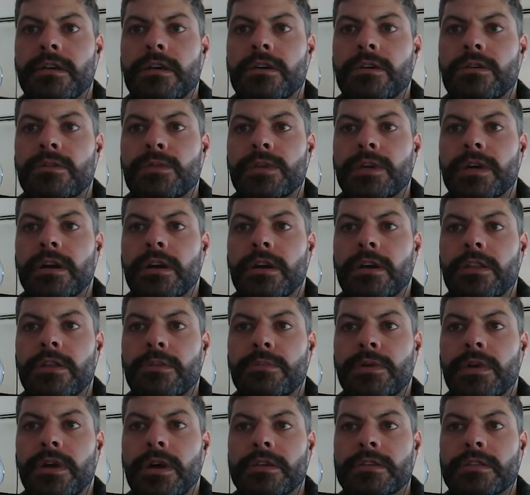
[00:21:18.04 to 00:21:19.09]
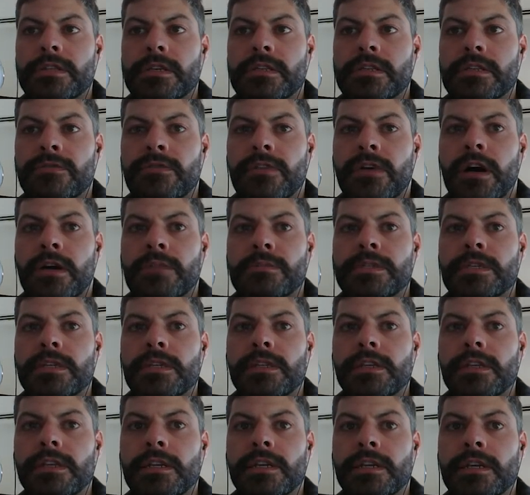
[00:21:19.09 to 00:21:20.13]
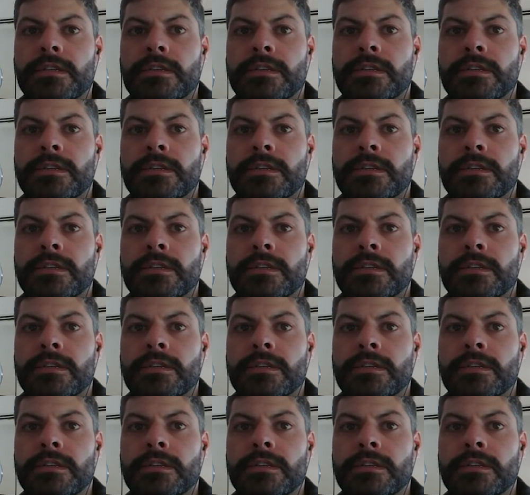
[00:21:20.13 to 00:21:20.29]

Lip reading: We call the process of obsoleting a